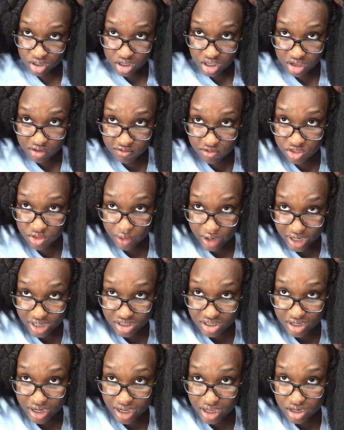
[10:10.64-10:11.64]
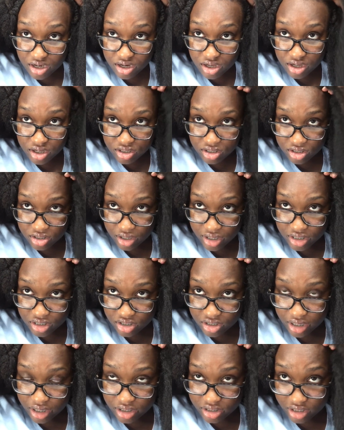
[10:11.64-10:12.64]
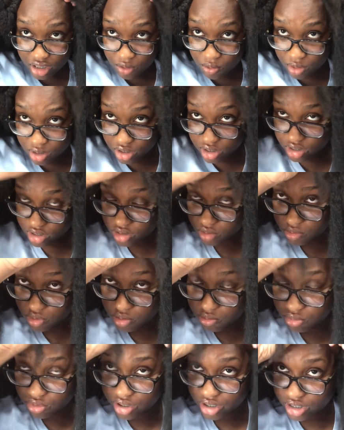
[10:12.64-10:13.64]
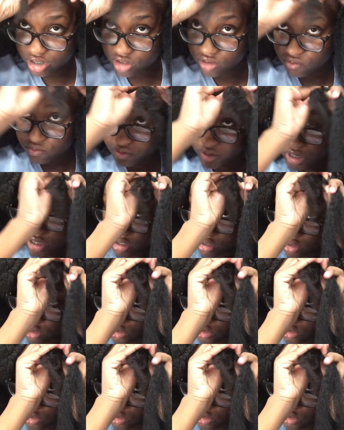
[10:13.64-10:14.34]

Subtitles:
Even though I tightened it, it's not as tight as I wanted it to be, but it's fine.